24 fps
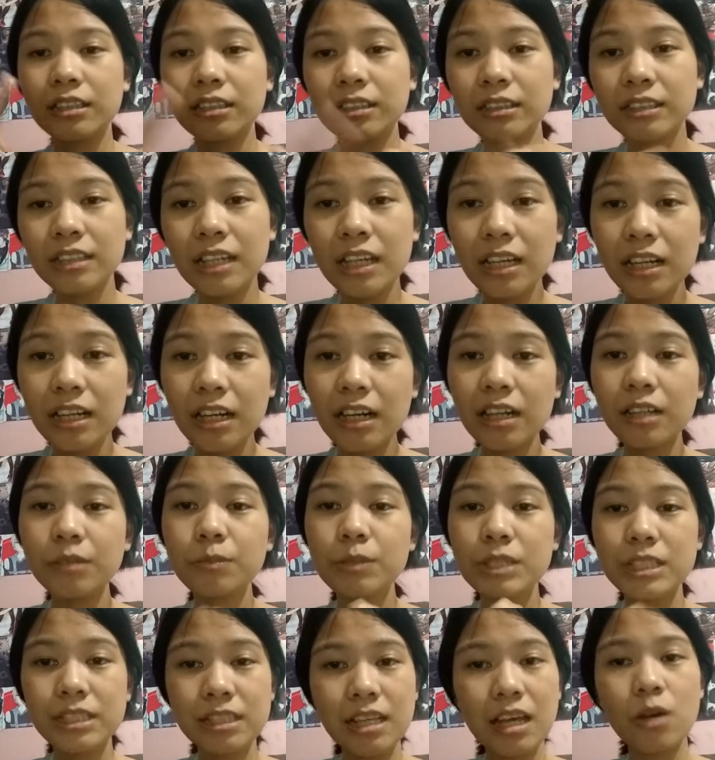There are
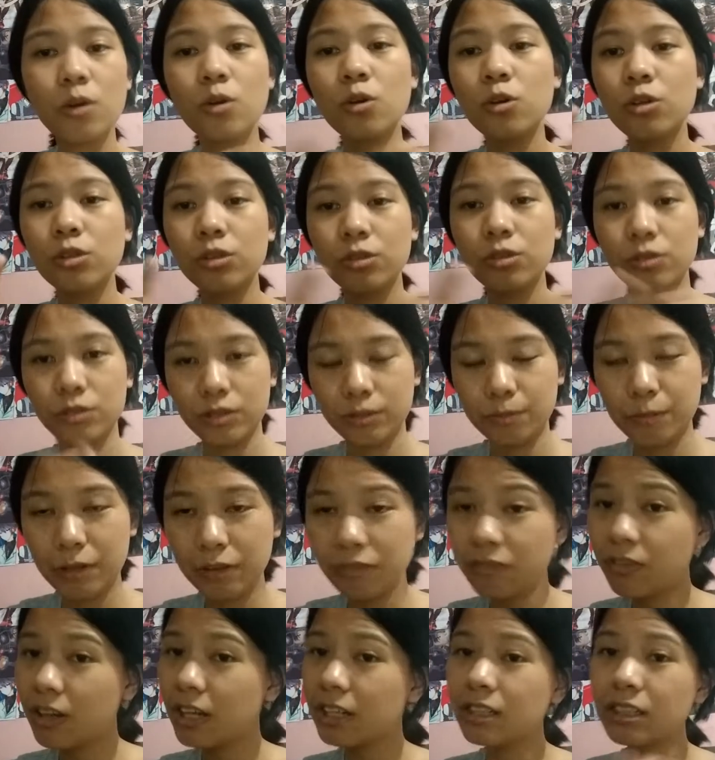Misao, Mad
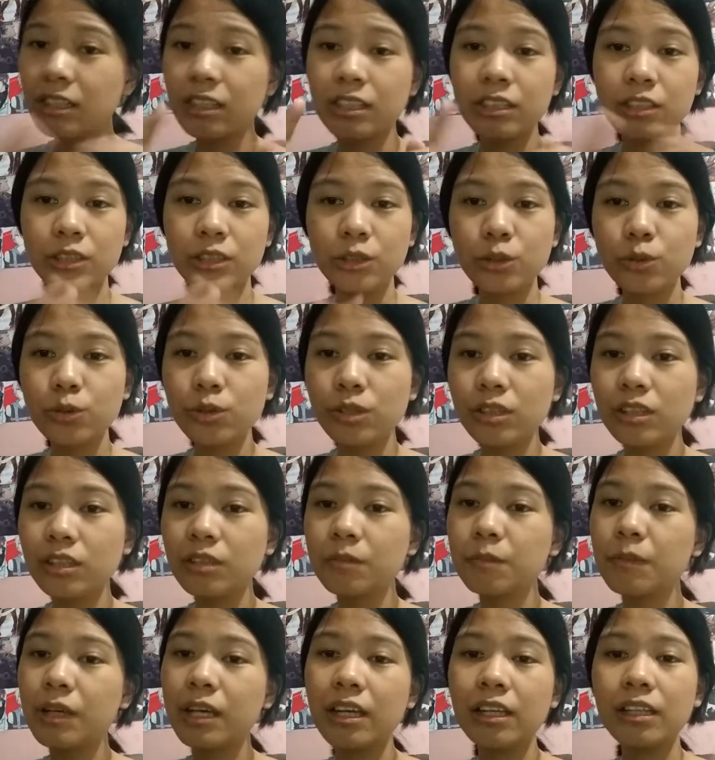Father, The Crooked
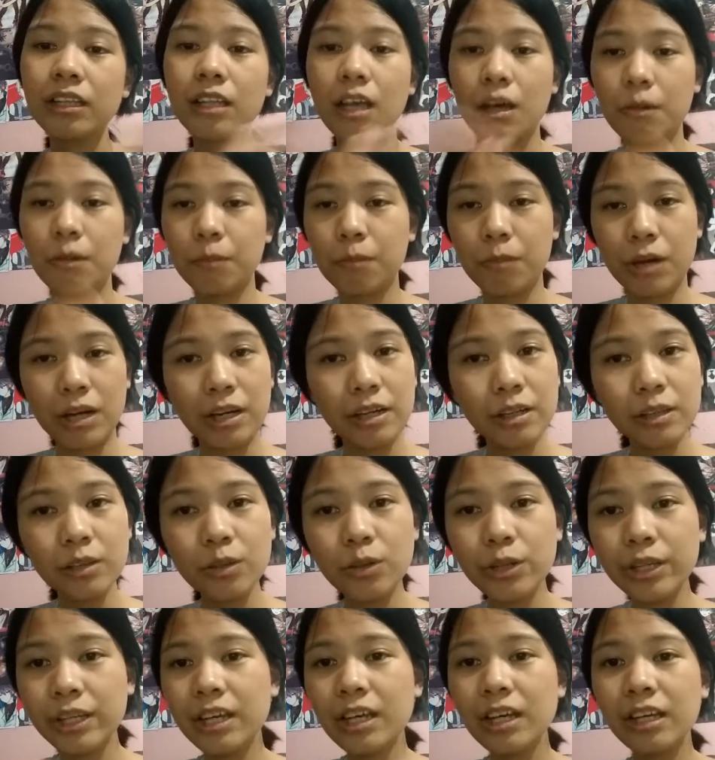Man,
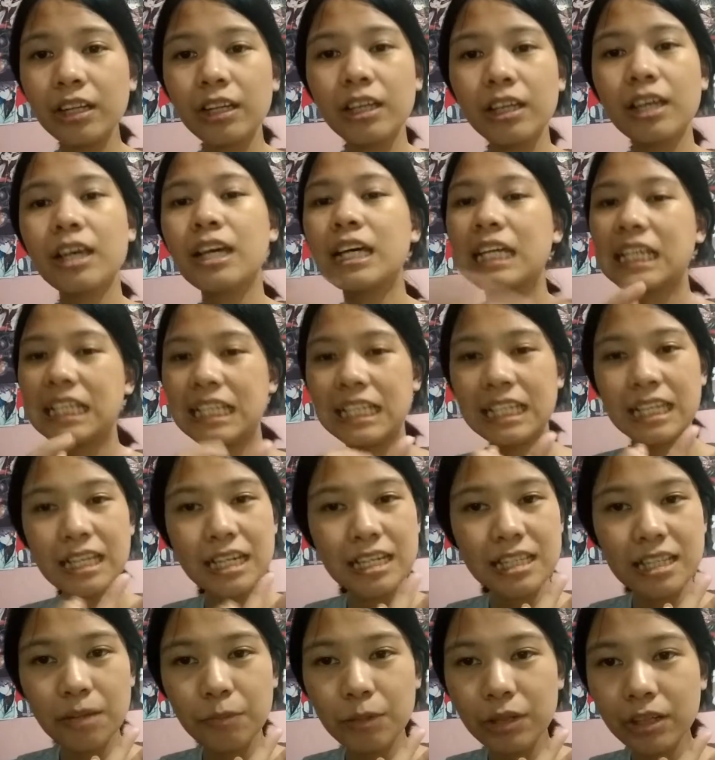Paranoia,
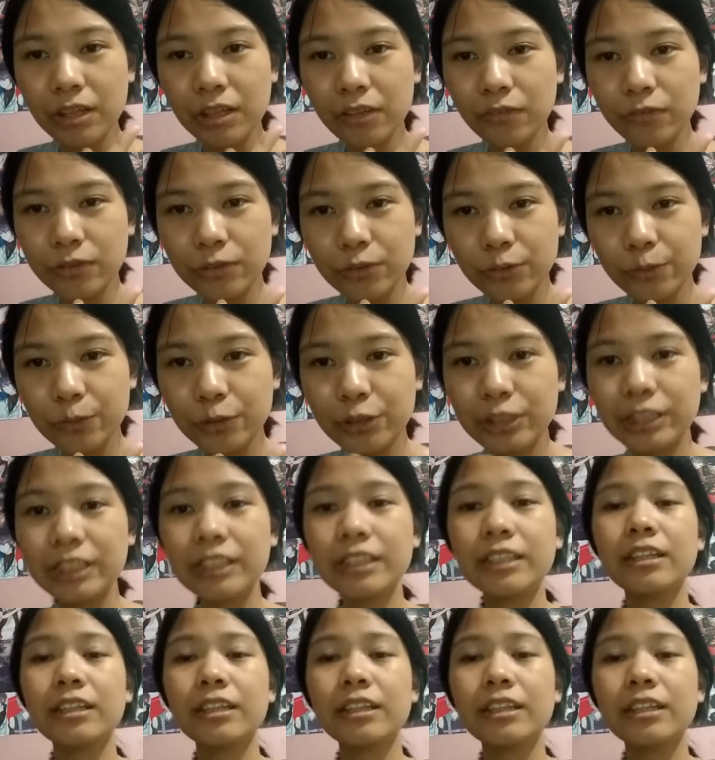Kirisame ga Furumori.